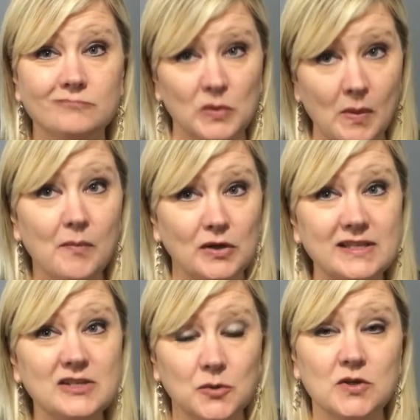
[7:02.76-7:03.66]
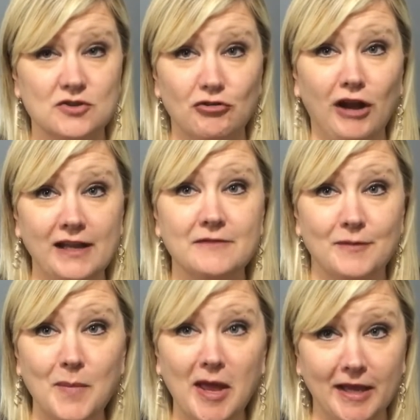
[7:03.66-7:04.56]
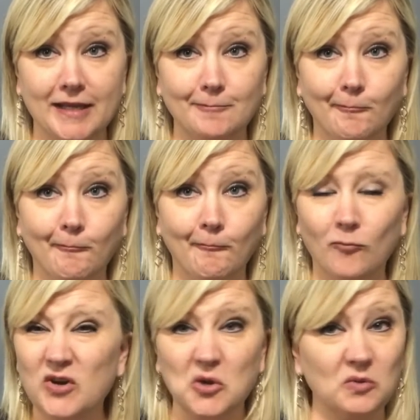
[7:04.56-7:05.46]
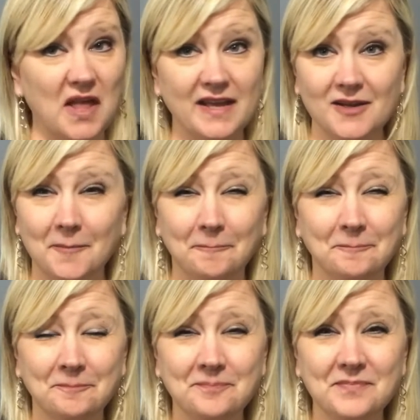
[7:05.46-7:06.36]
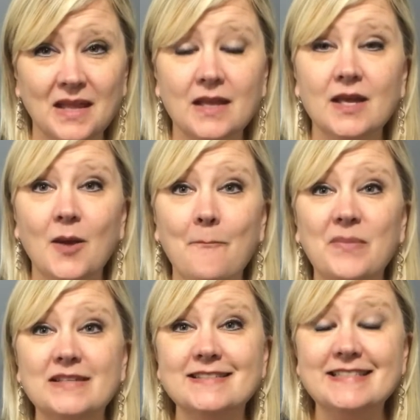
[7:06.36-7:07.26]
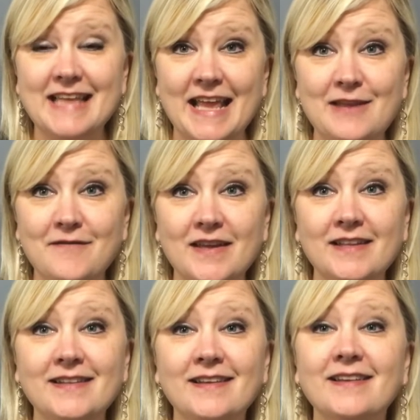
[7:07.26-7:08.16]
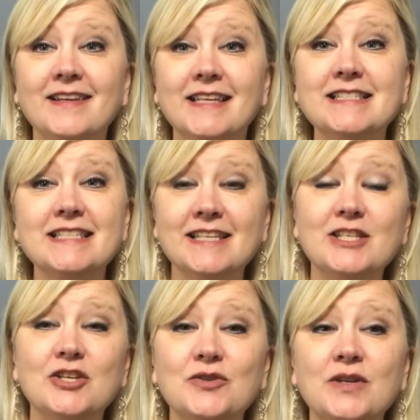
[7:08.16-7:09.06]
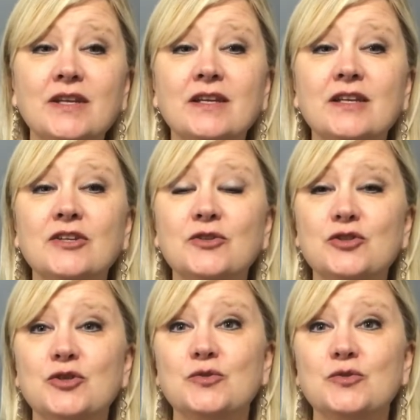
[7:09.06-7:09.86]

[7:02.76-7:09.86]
Remember, detours are kind of a pain. We don't like them. But David continued to